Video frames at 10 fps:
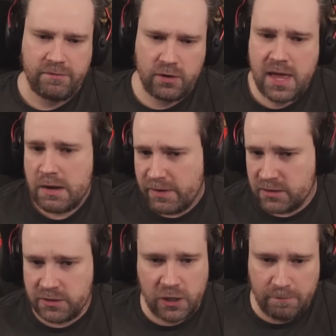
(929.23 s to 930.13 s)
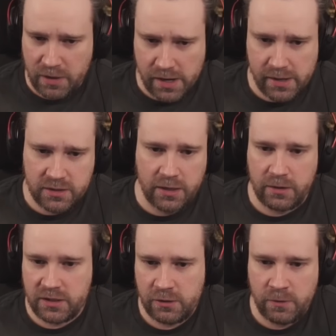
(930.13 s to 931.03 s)
For a lot of reasons, there are bugs,
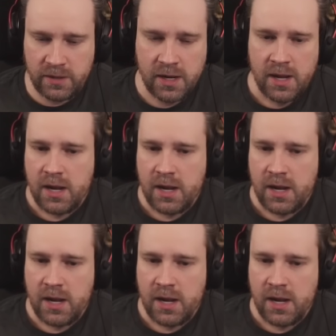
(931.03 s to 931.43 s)
undertuned.